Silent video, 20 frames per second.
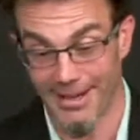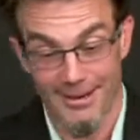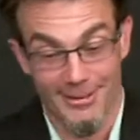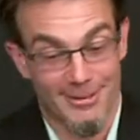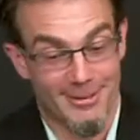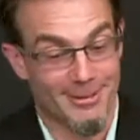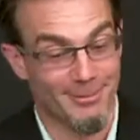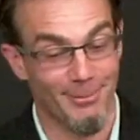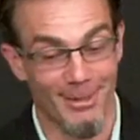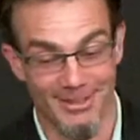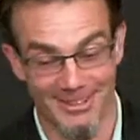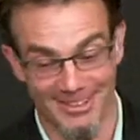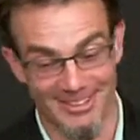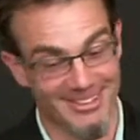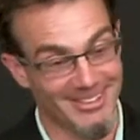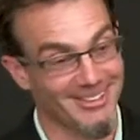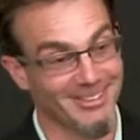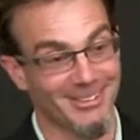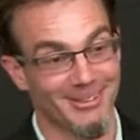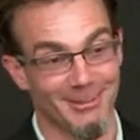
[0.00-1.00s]
cares as much as
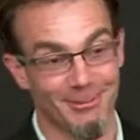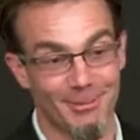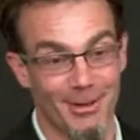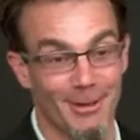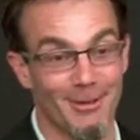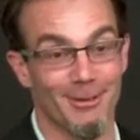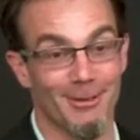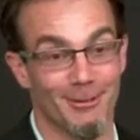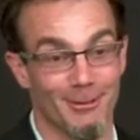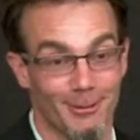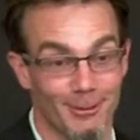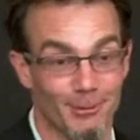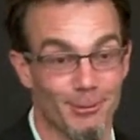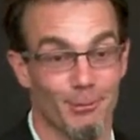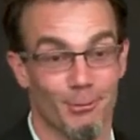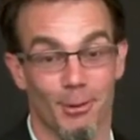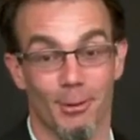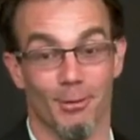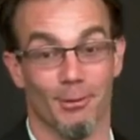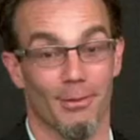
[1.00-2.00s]
you do about your own
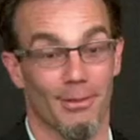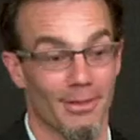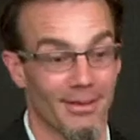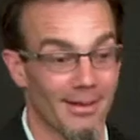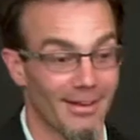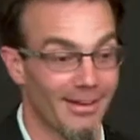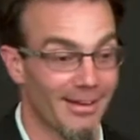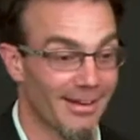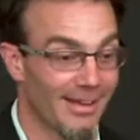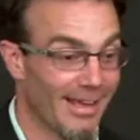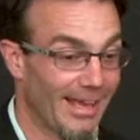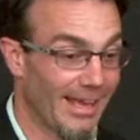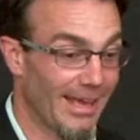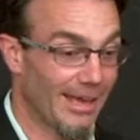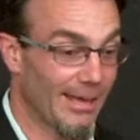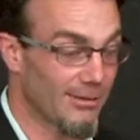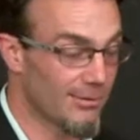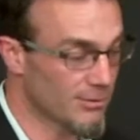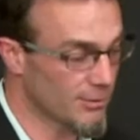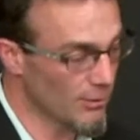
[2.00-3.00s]
growth.
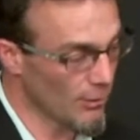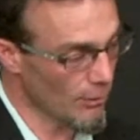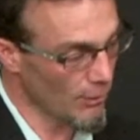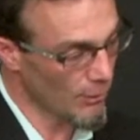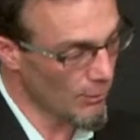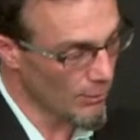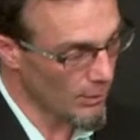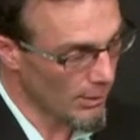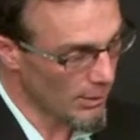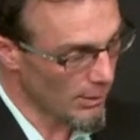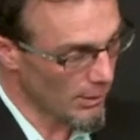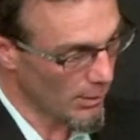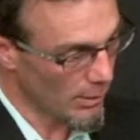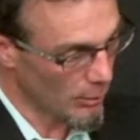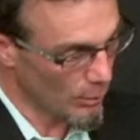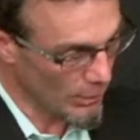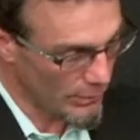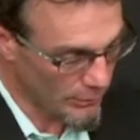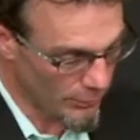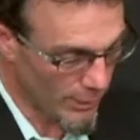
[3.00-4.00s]
And so
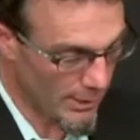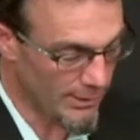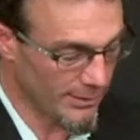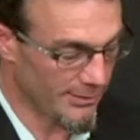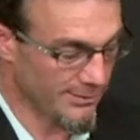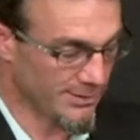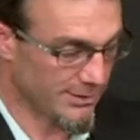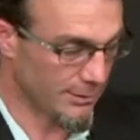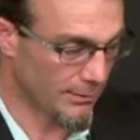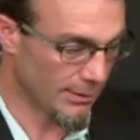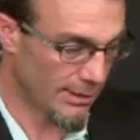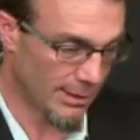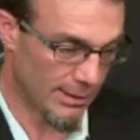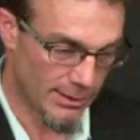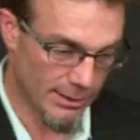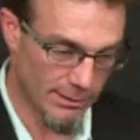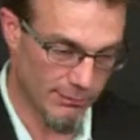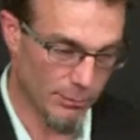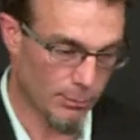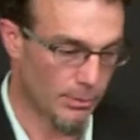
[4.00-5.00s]
we try to instill that
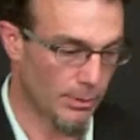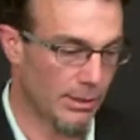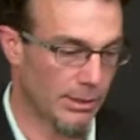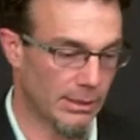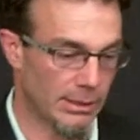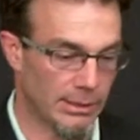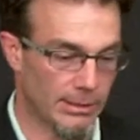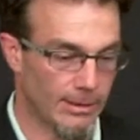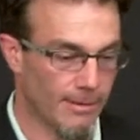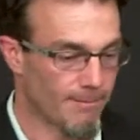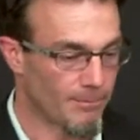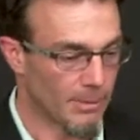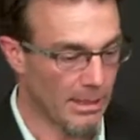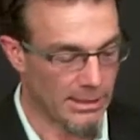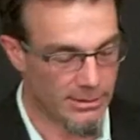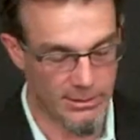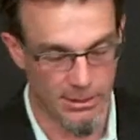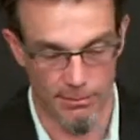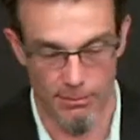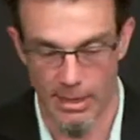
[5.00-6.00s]
in everybody
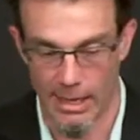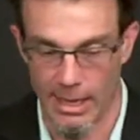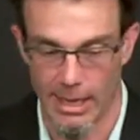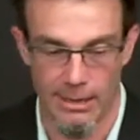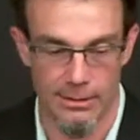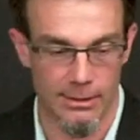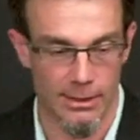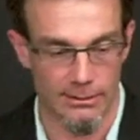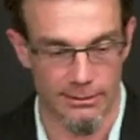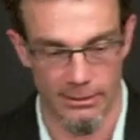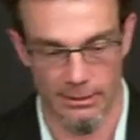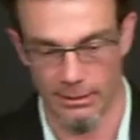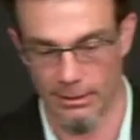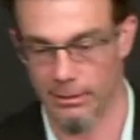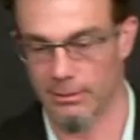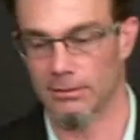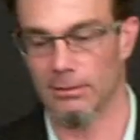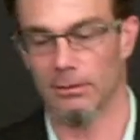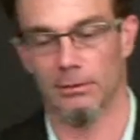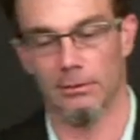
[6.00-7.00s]
and demand that they
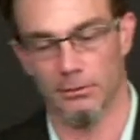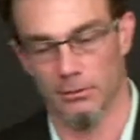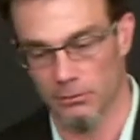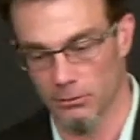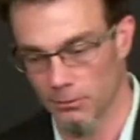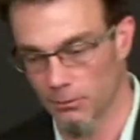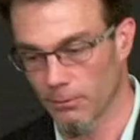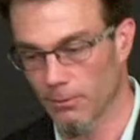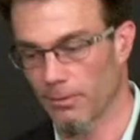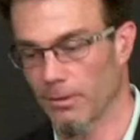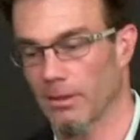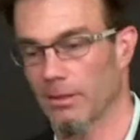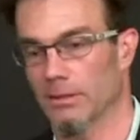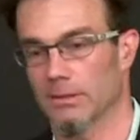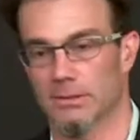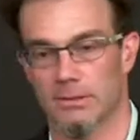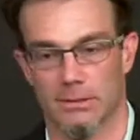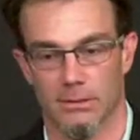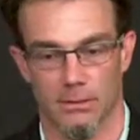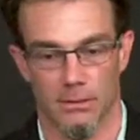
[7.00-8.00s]
get to learn new
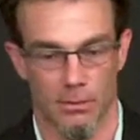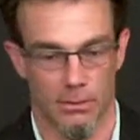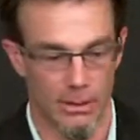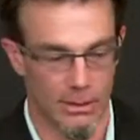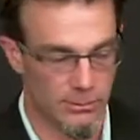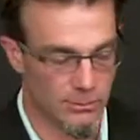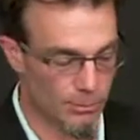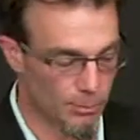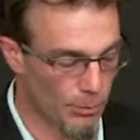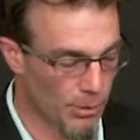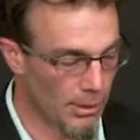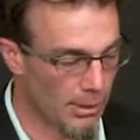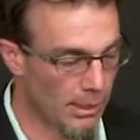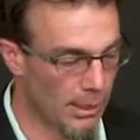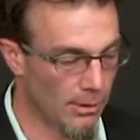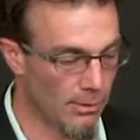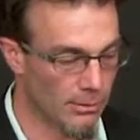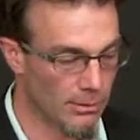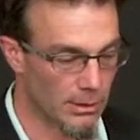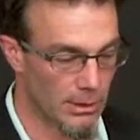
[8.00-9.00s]
things. Okay, spread
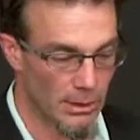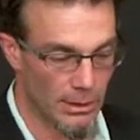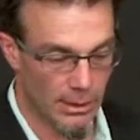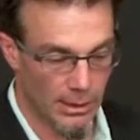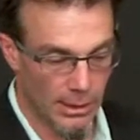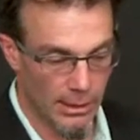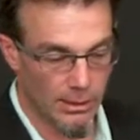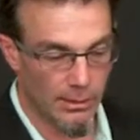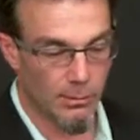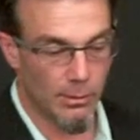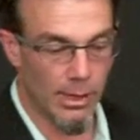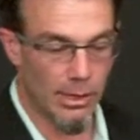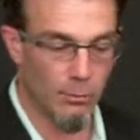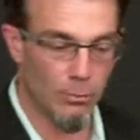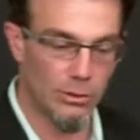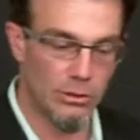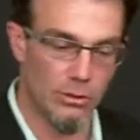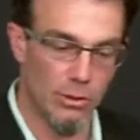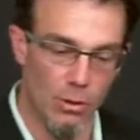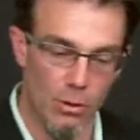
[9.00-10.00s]
out. And, and
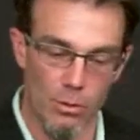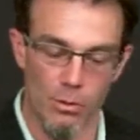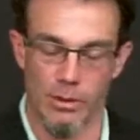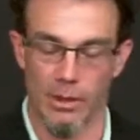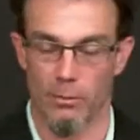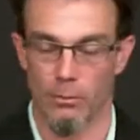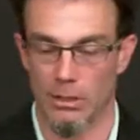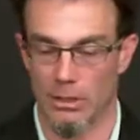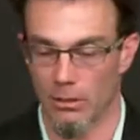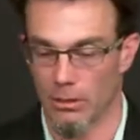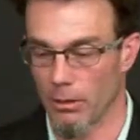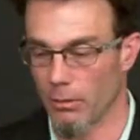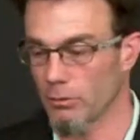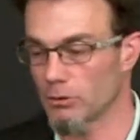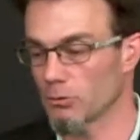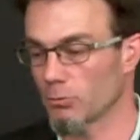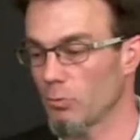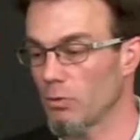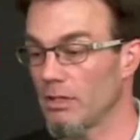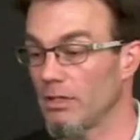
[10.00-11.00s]
we know that we can
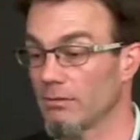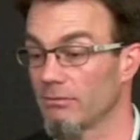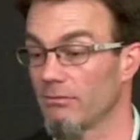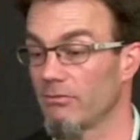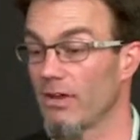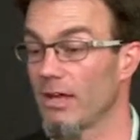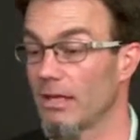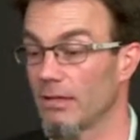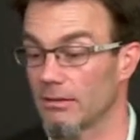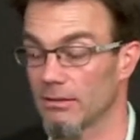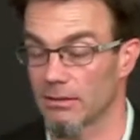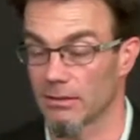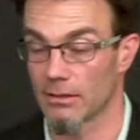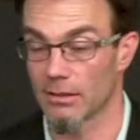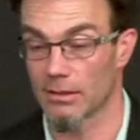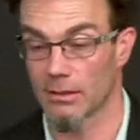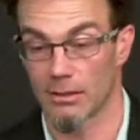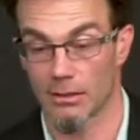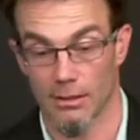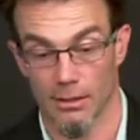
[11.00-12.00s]
always reinvent
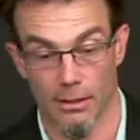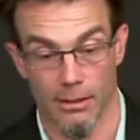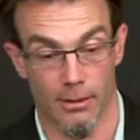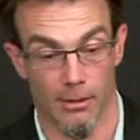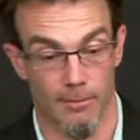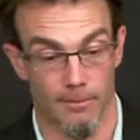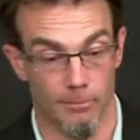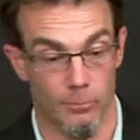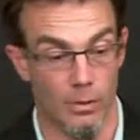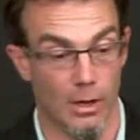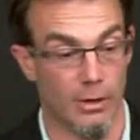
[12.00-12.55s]
um,